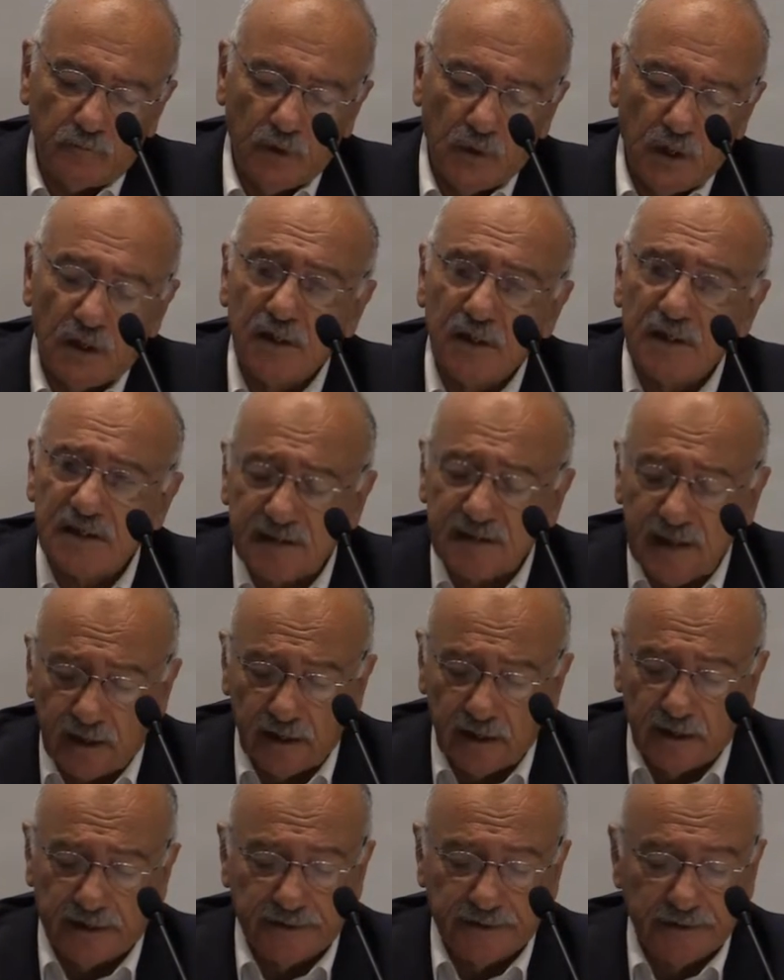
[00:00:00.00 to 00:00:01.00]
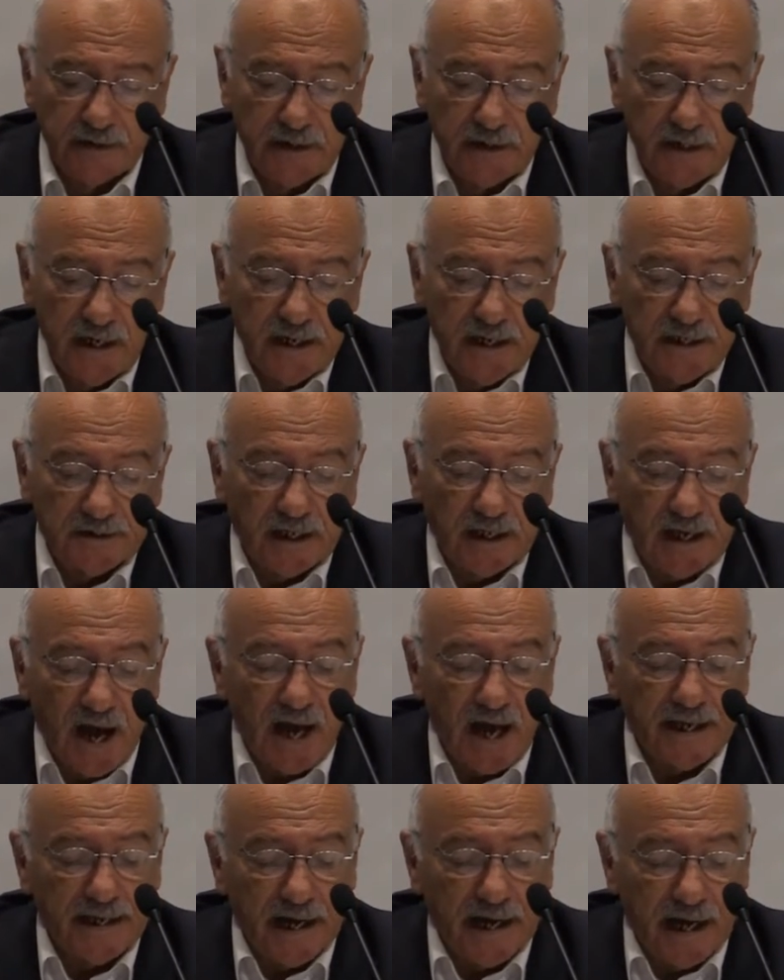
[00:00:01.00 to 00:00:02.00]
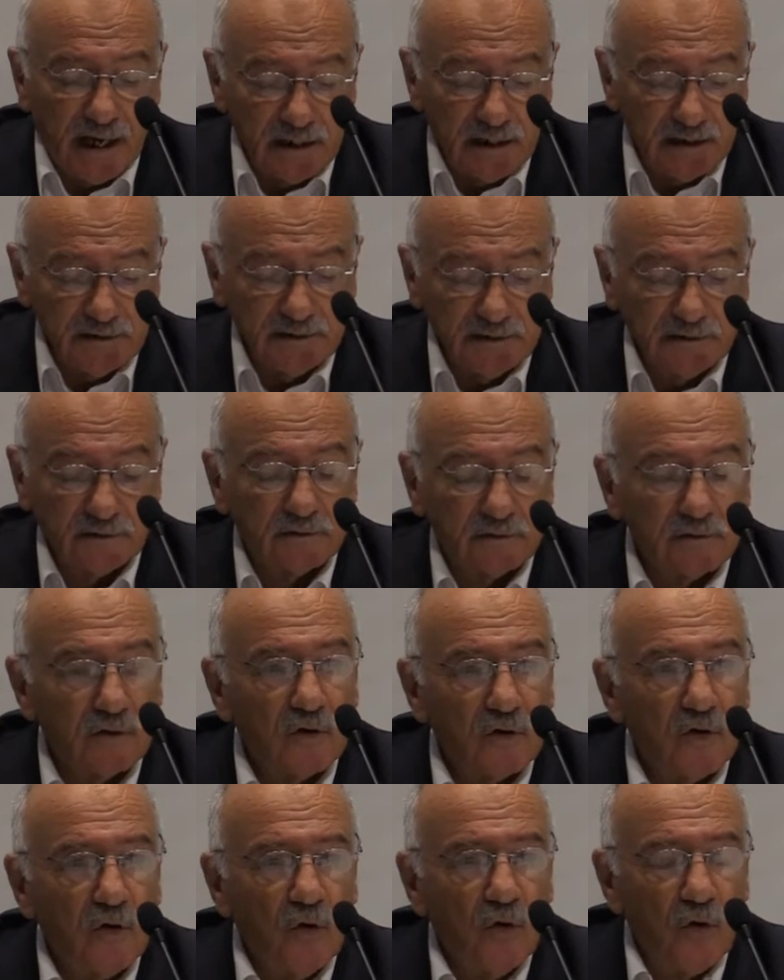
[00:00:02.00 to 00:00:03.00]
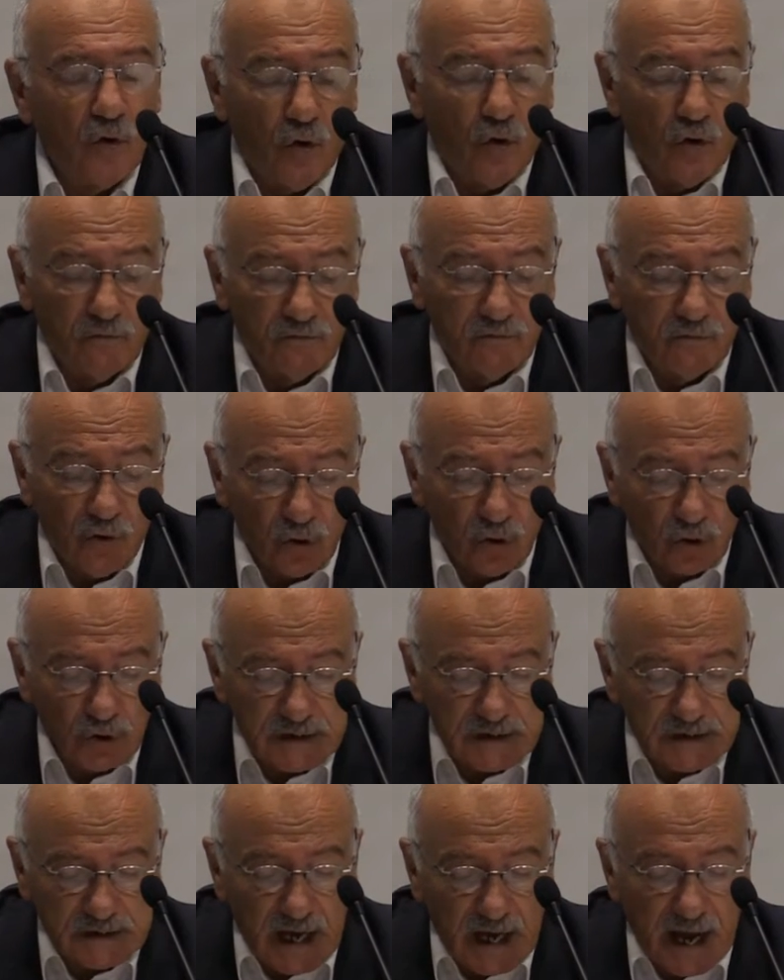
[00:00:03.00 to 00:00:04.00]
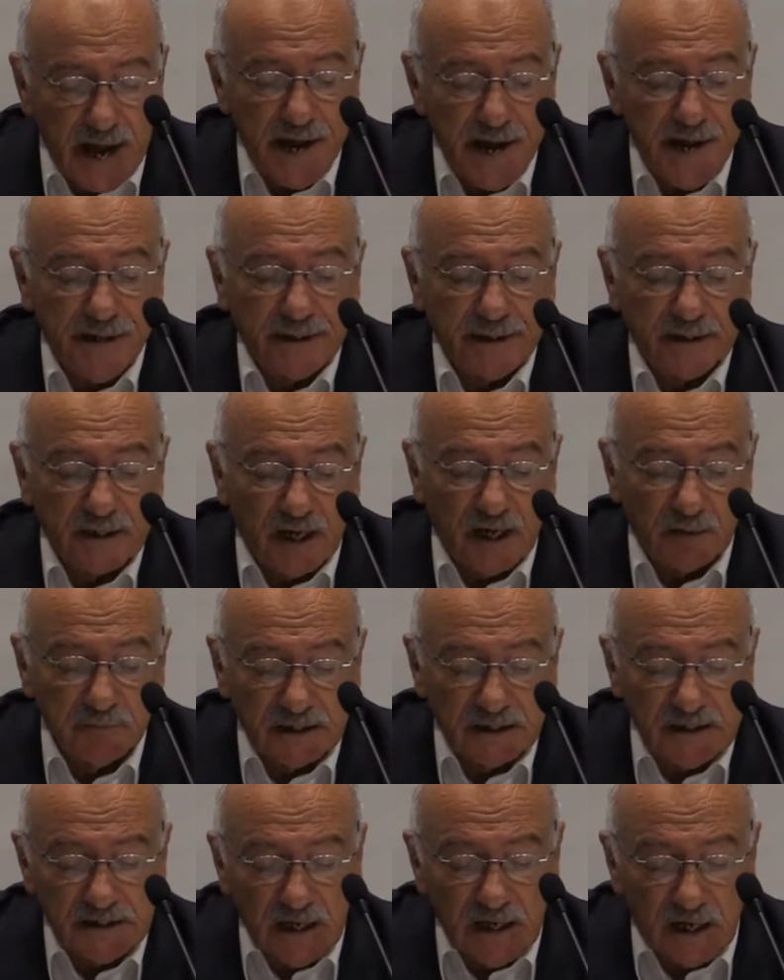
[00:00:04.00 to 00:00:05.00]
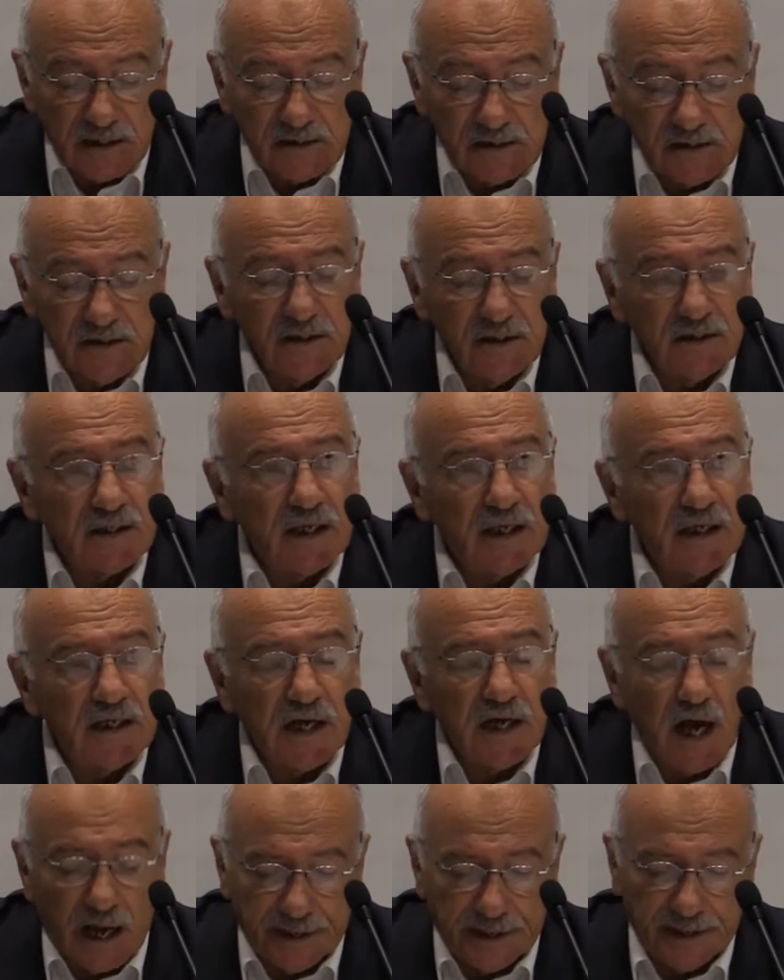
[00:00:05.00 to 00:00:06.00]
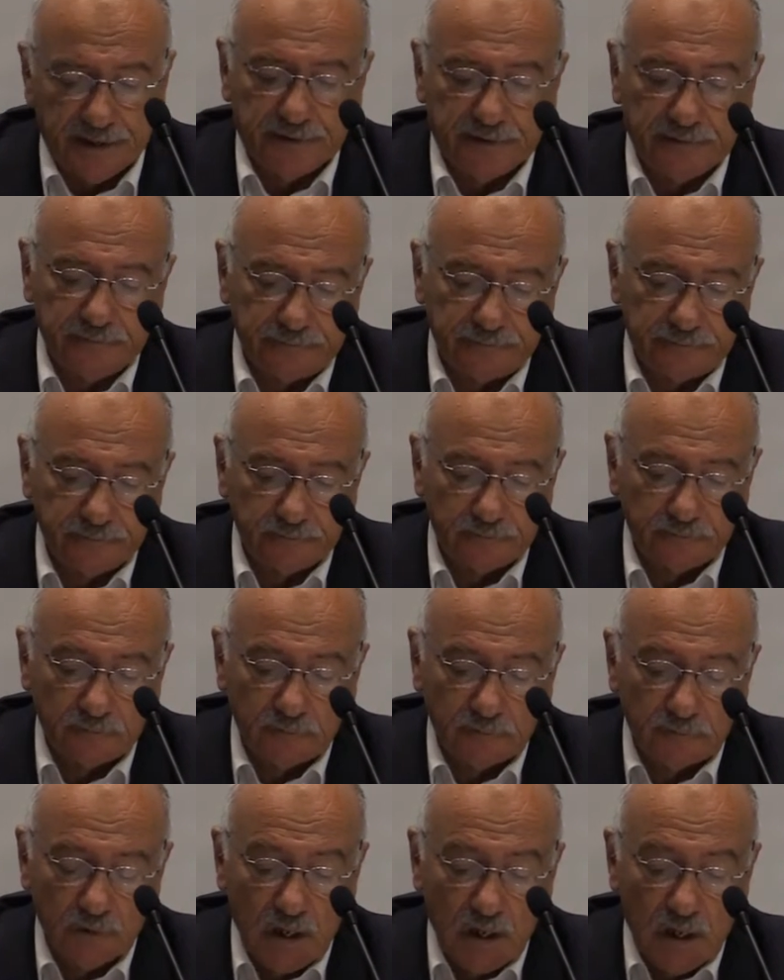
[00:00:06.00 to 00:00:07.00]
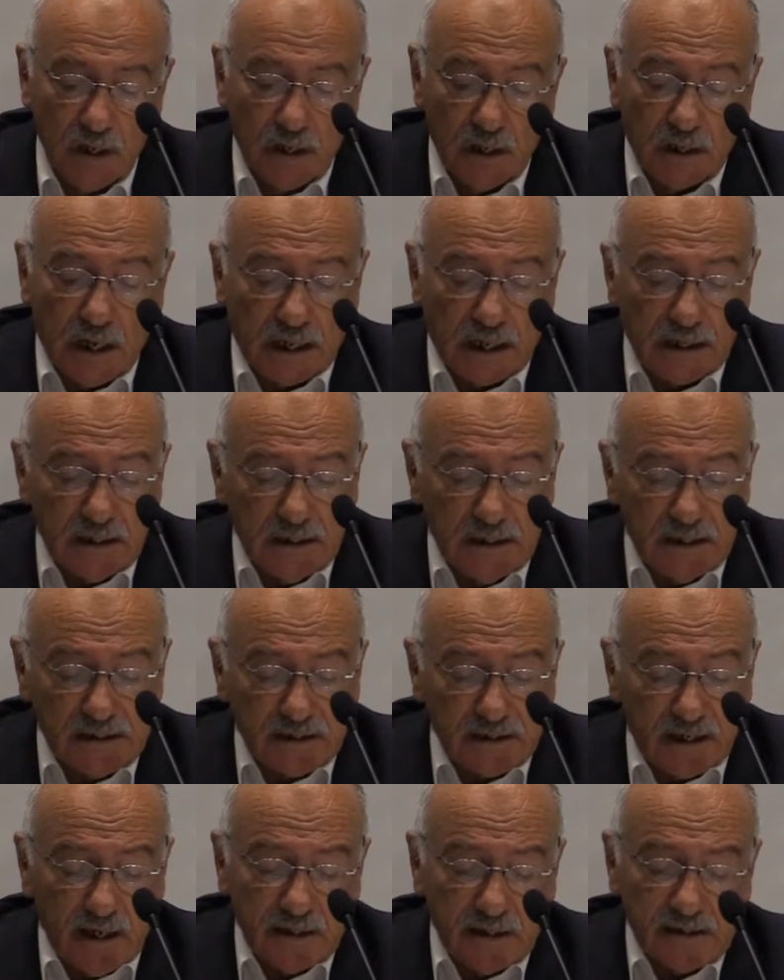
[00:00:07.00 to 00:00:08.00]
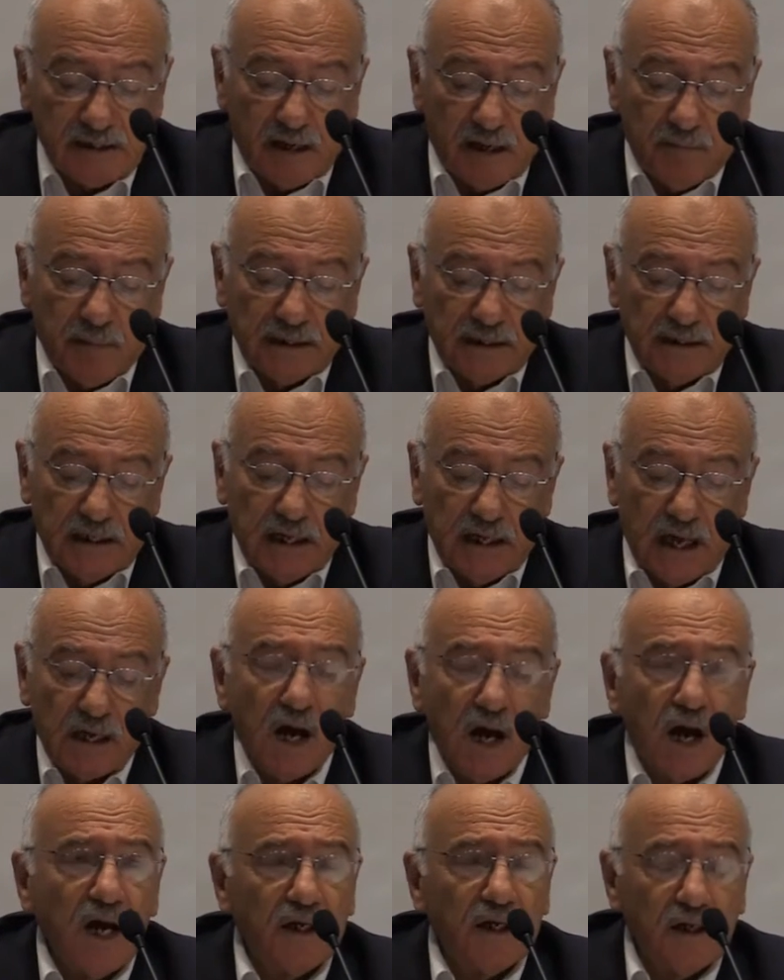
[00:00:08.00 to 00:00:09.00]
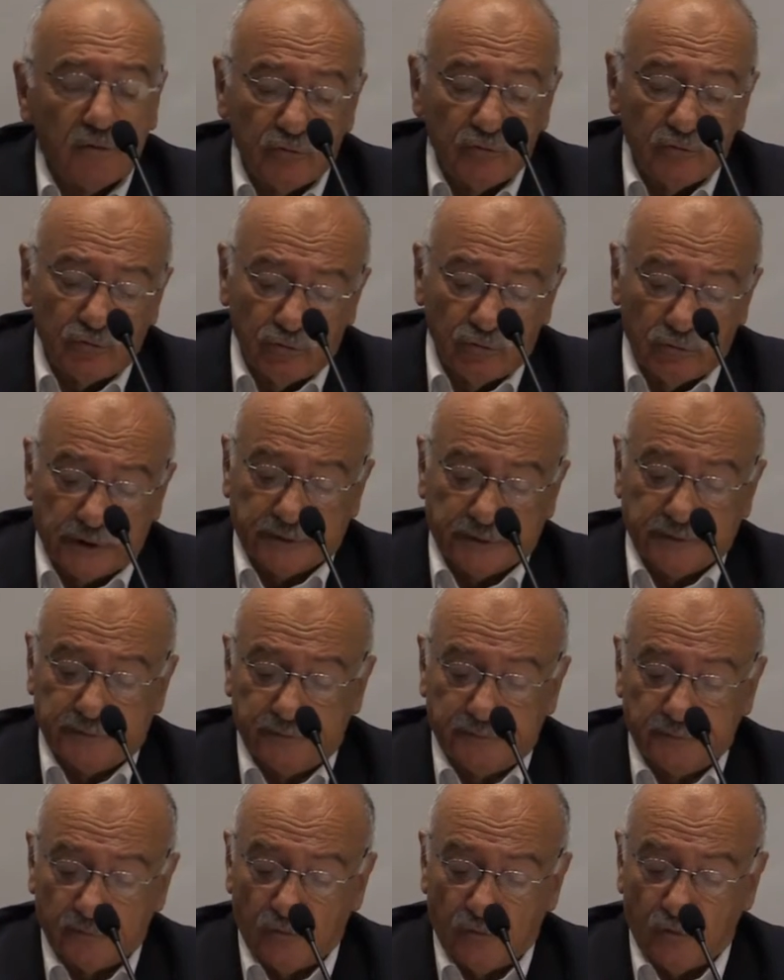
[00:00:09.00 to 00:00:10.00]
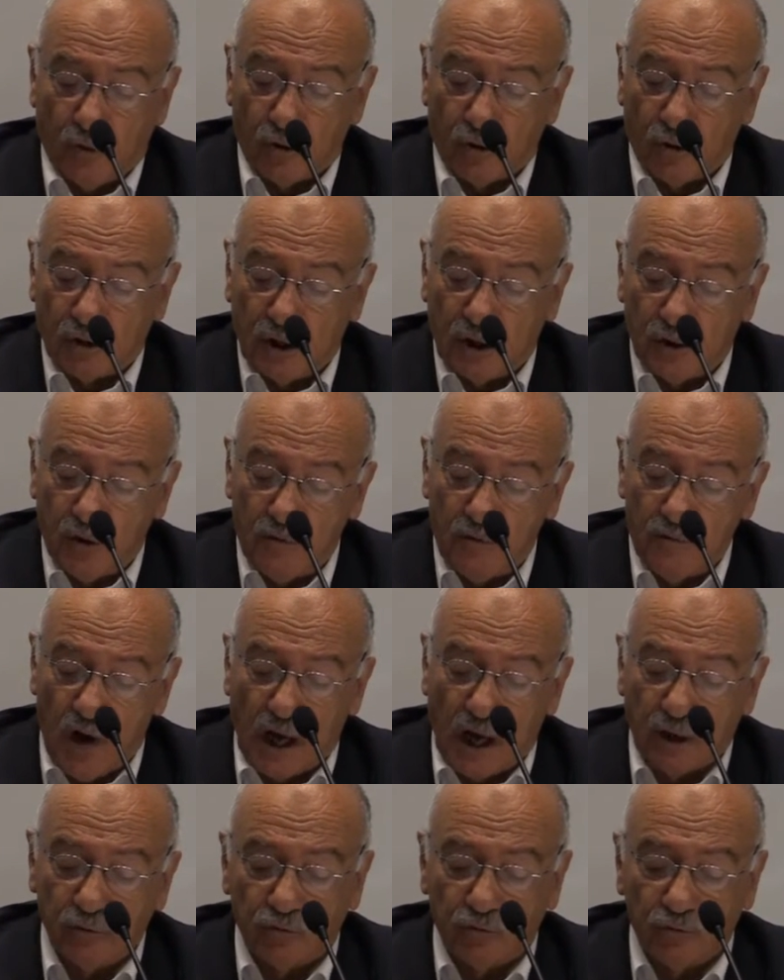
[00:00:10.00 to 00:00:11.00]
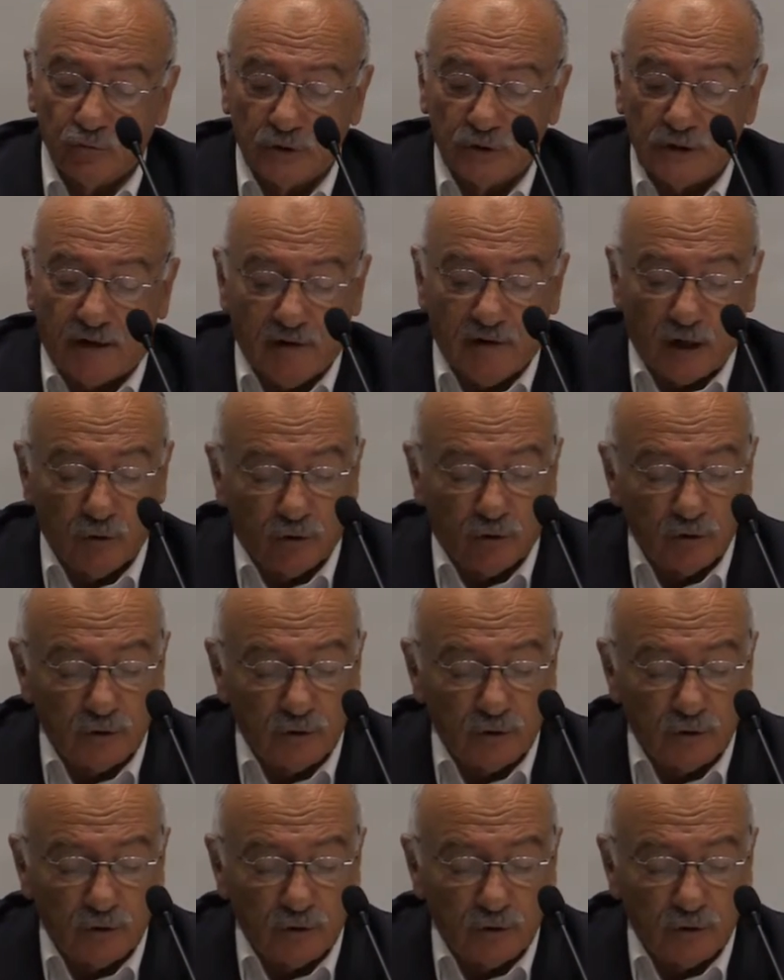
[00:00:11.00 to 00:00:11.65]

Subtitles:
can withhold a right to citizenship. So, by only refusing a legal detail that defines identity,